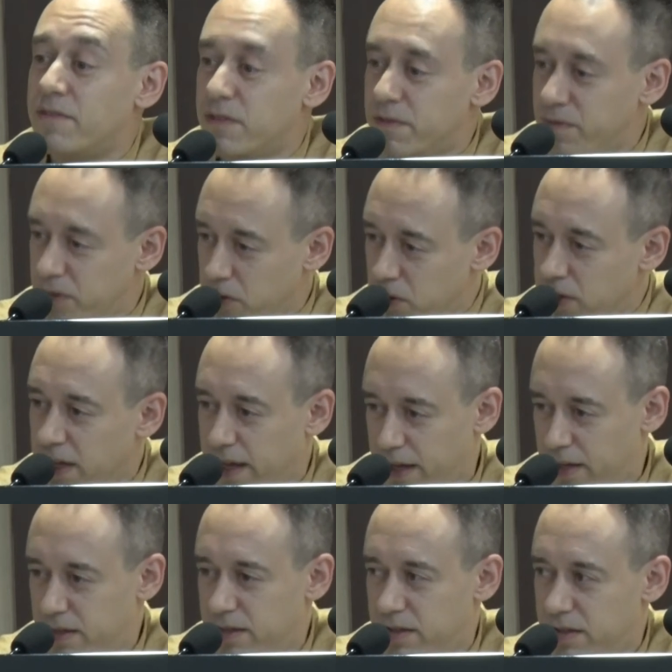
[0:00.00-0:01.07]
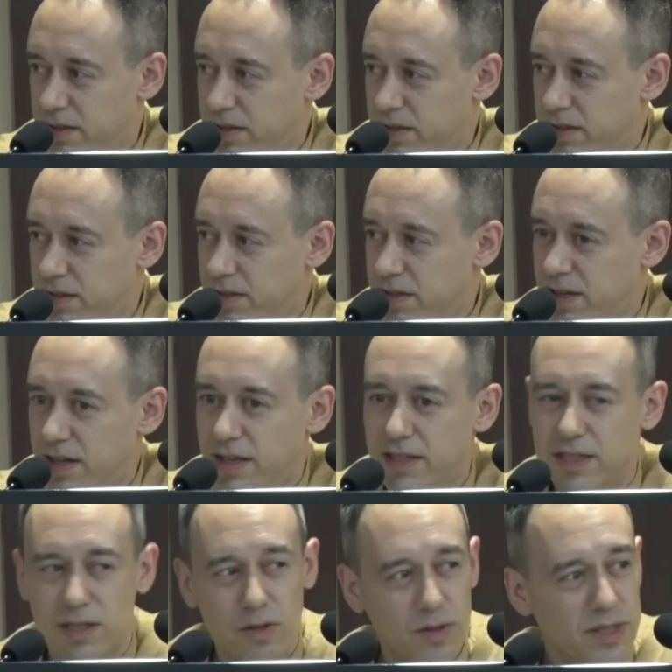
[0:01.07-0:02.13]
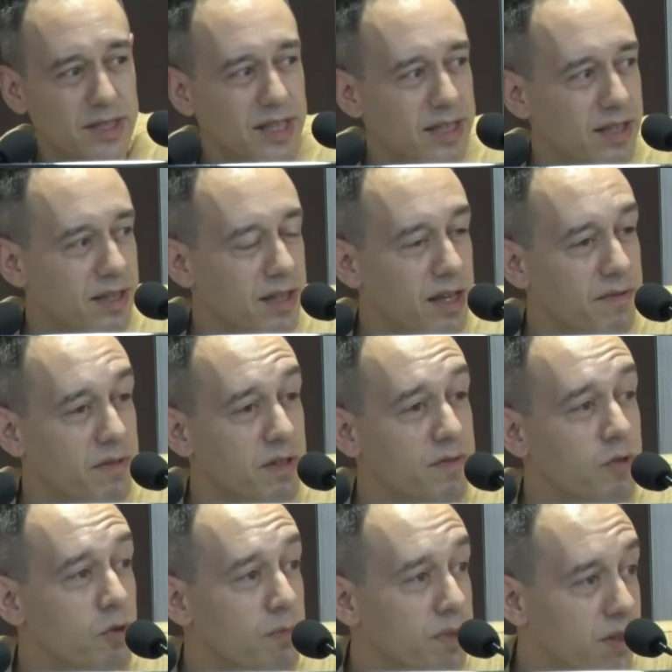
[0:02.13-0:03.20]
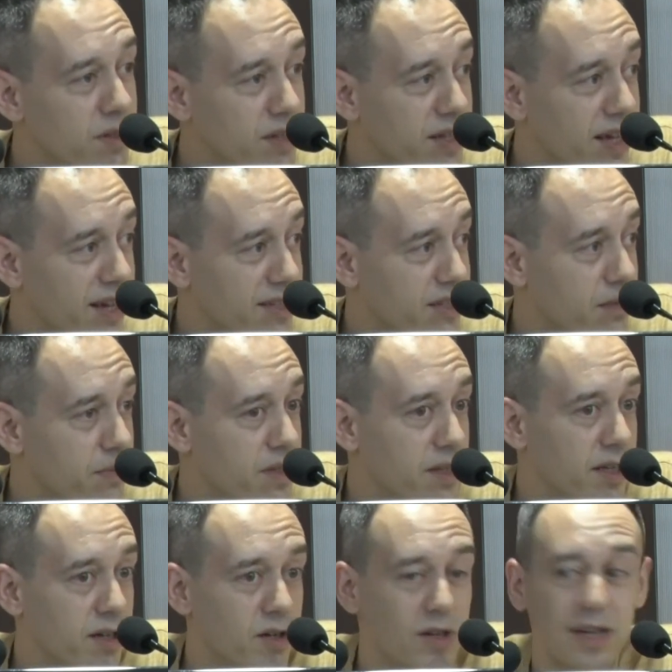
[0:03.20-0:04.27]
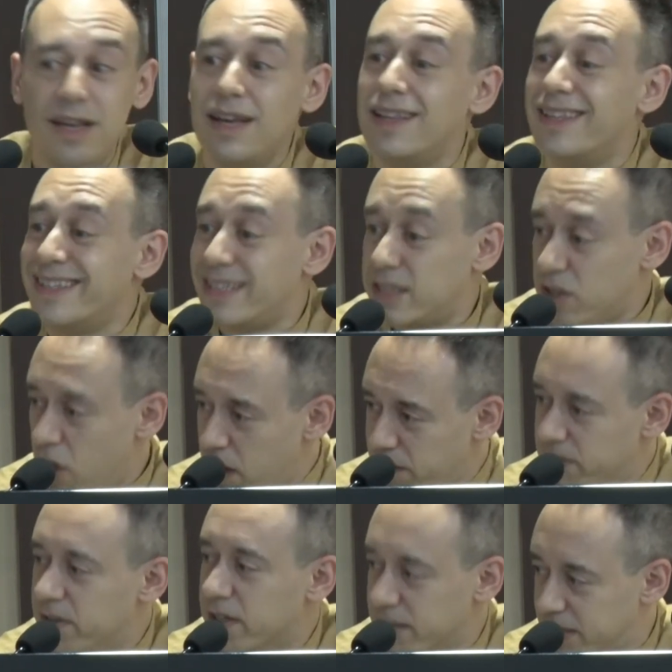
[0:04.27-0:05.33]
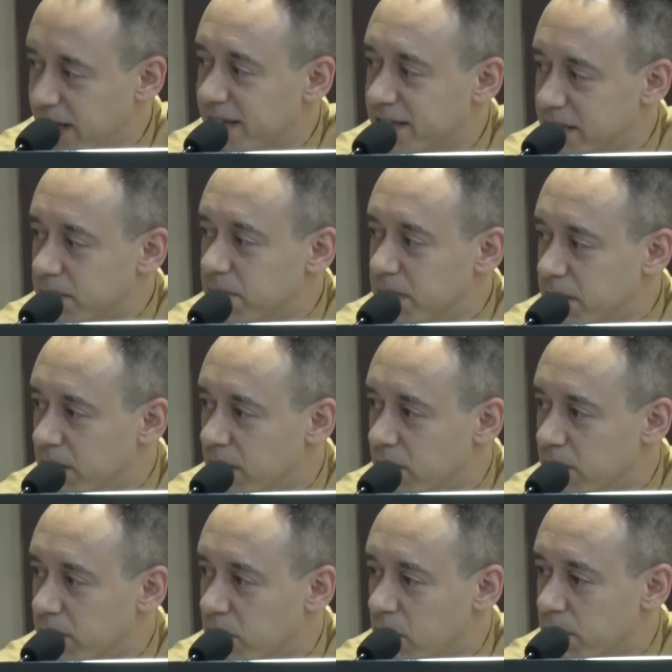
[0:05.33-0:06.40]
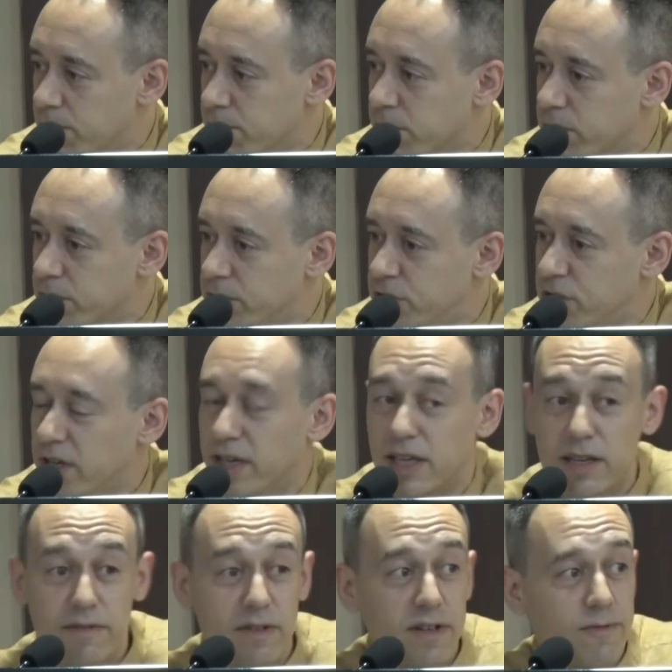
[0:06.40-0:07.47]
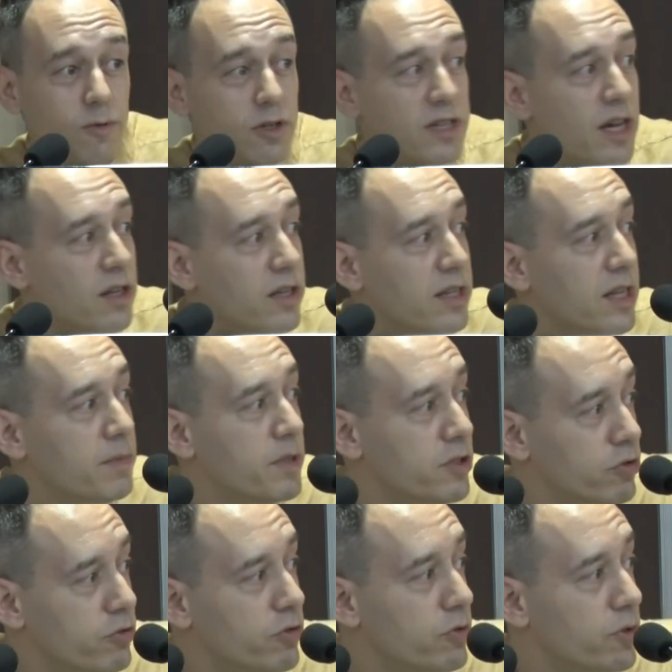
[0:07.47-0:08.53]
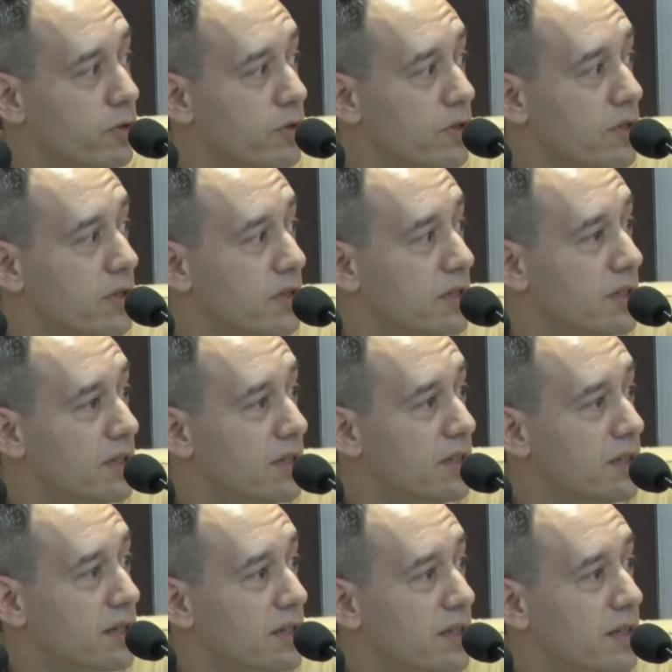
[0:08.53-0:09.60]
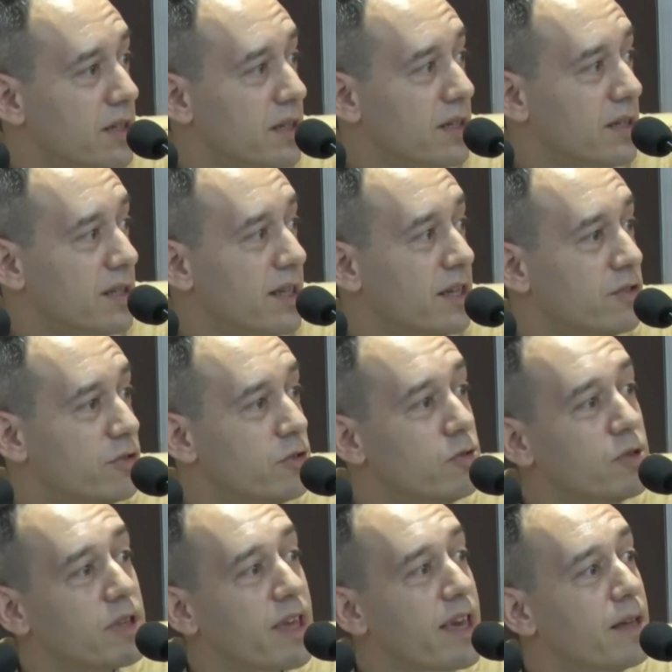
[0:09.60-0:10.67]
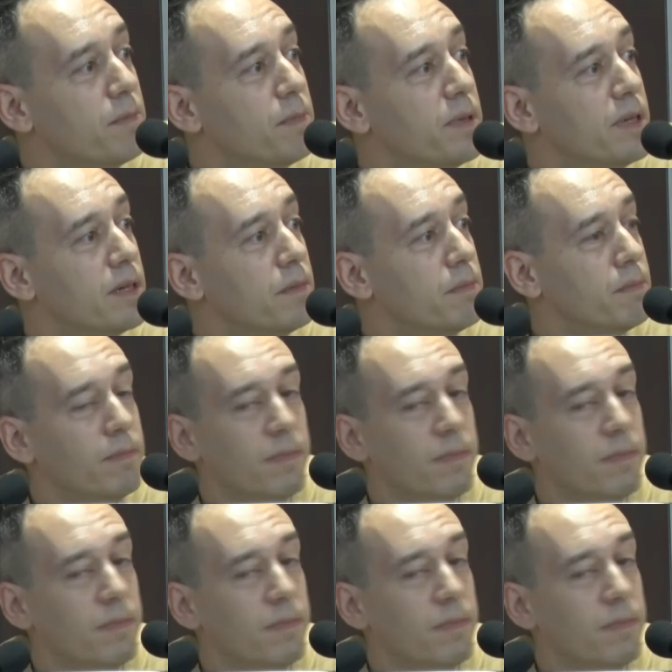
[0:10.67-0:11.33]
to feel that. So this level of humility has to be there. This softness has to be there in our approach. Even if we're telling them a truth, that truth can't be a